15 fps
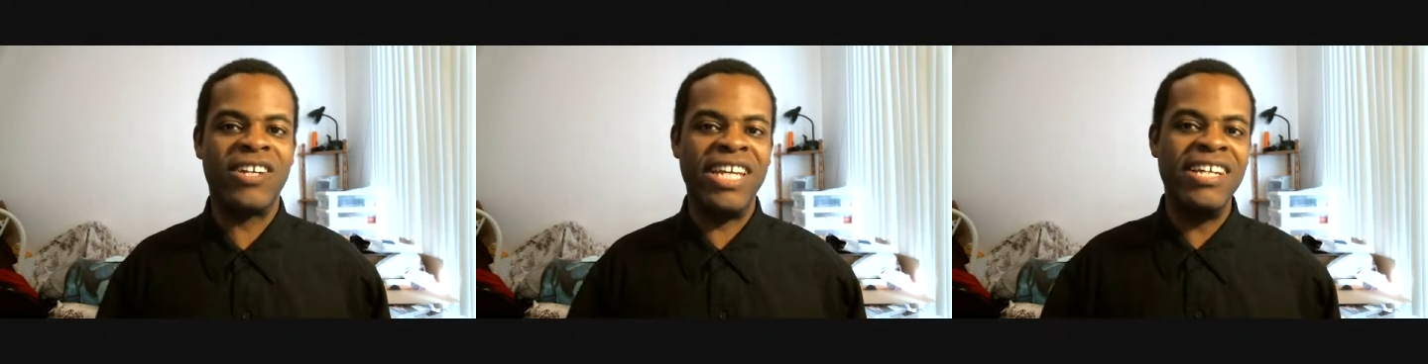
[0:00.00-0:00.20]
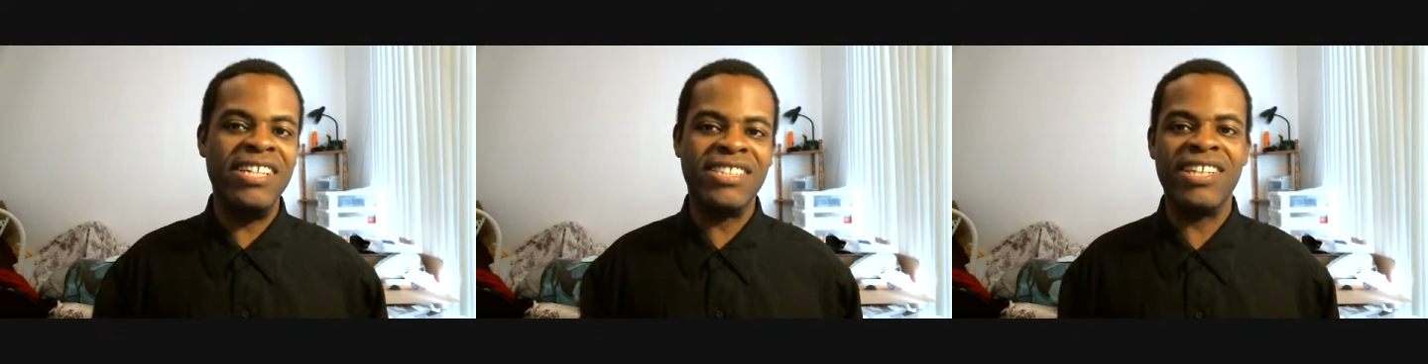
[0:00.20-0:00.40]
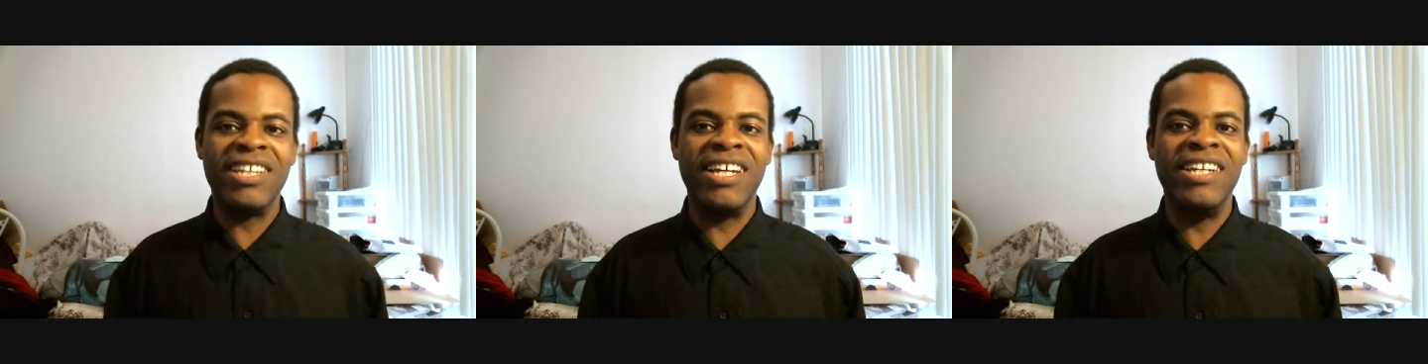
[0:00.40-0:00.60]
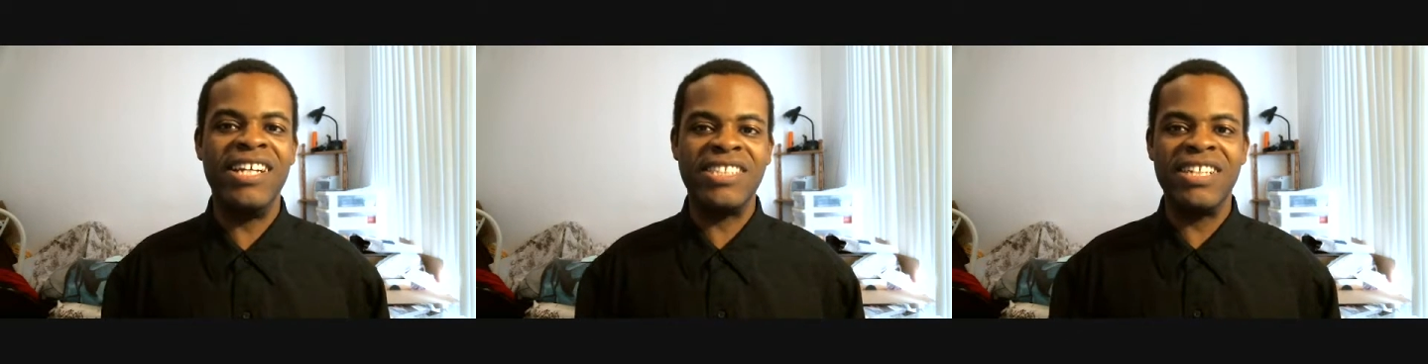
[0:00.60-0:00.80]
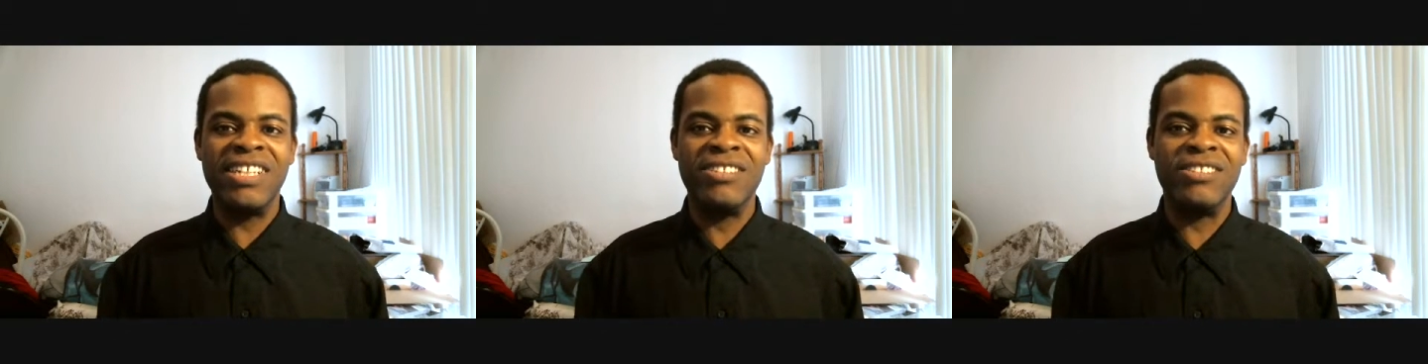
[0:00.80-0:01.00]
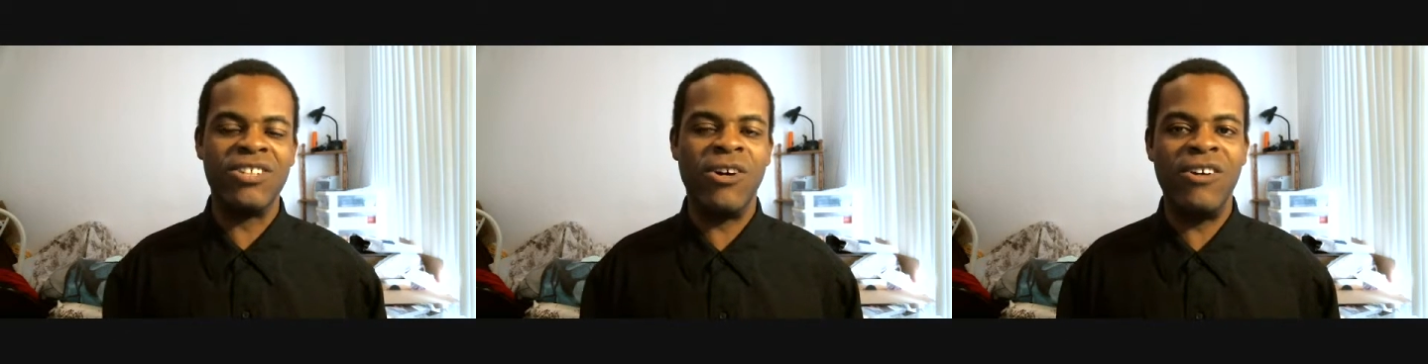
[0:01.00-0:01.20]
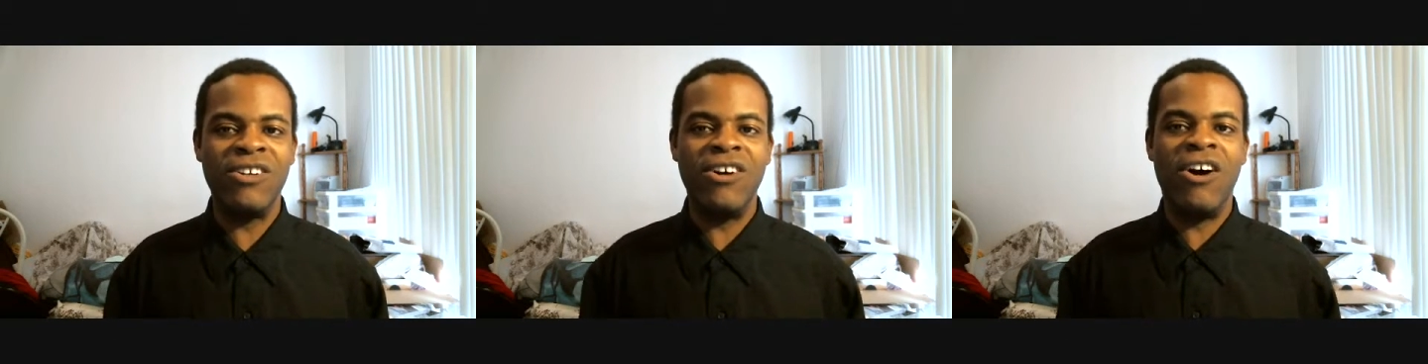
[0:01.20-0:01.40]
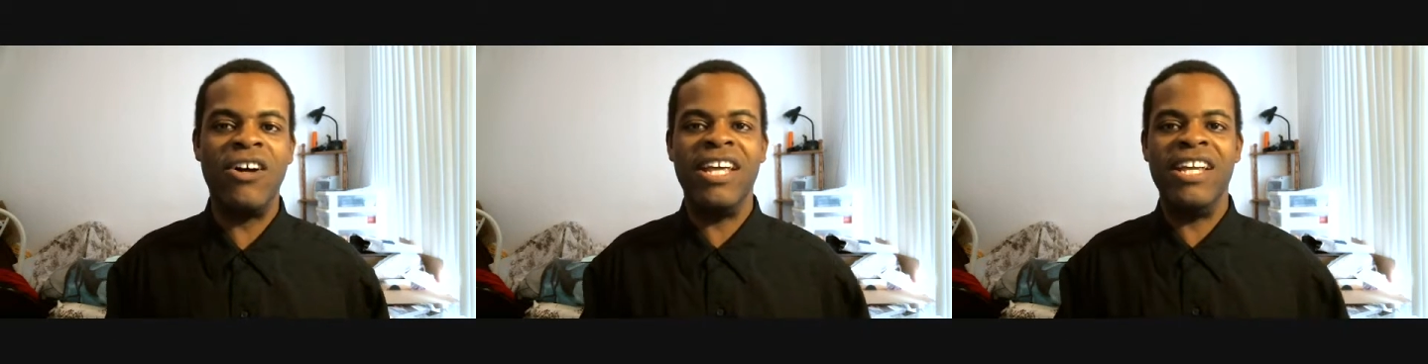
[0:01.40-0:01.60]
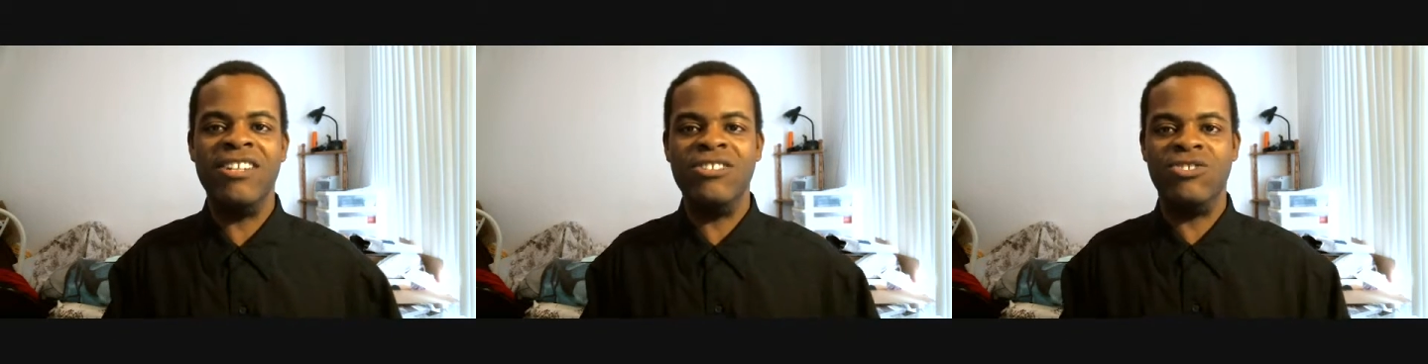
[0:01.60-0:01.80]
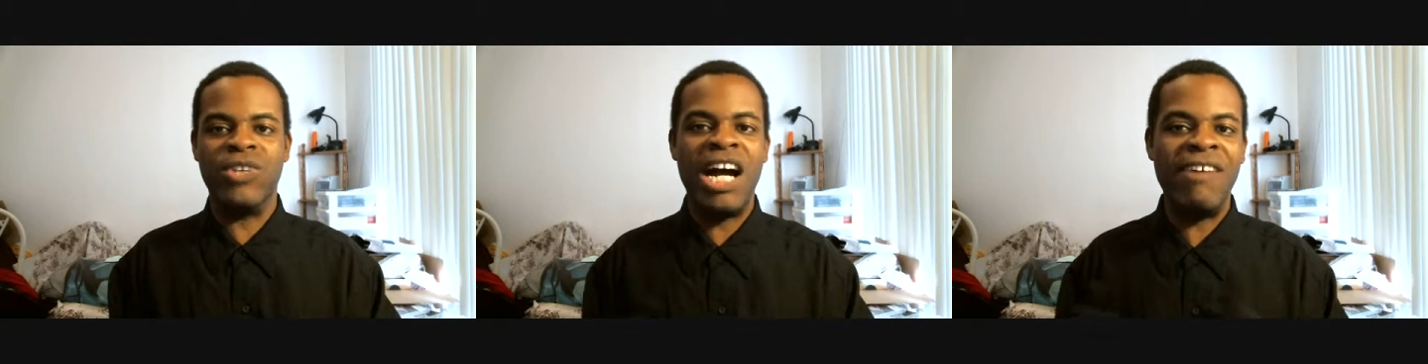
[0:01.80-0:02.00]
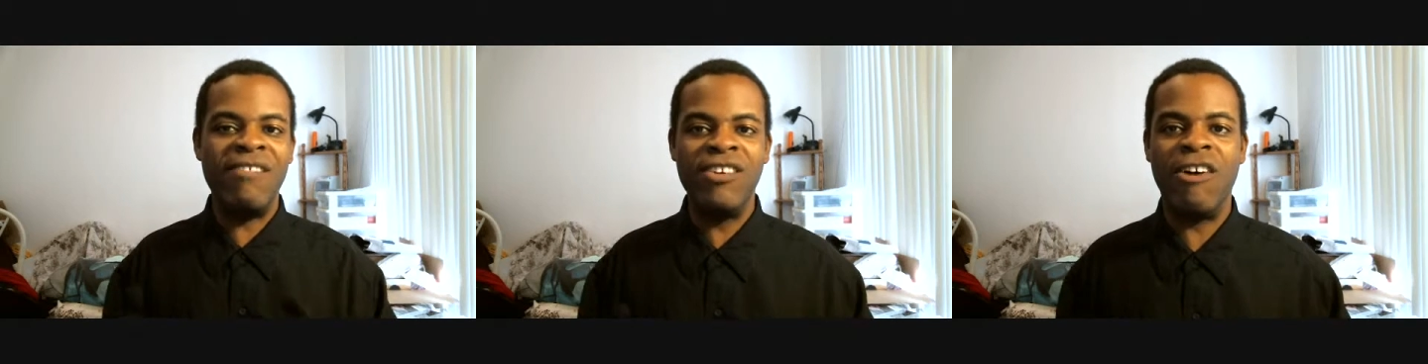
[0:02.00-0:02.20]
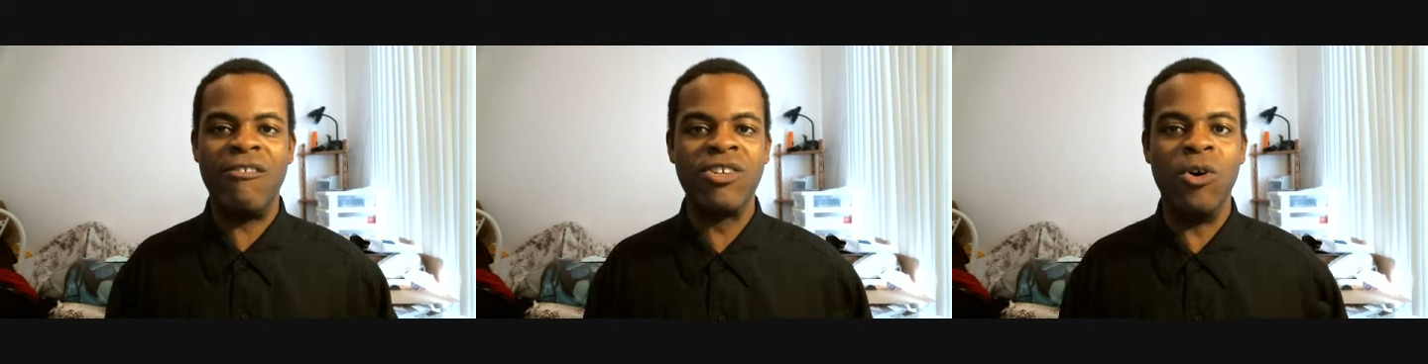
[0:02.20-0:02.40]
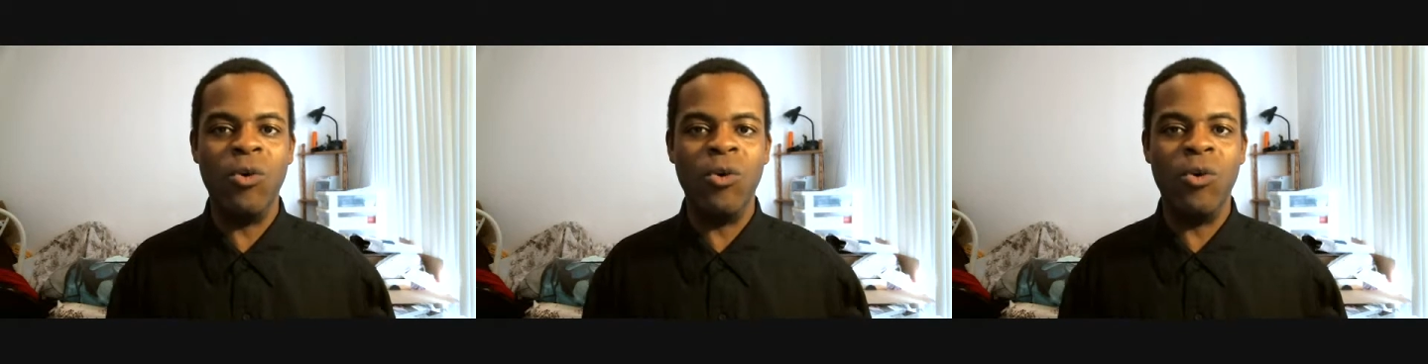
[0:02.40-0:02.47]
keys in the ignition, turned on, and driving off to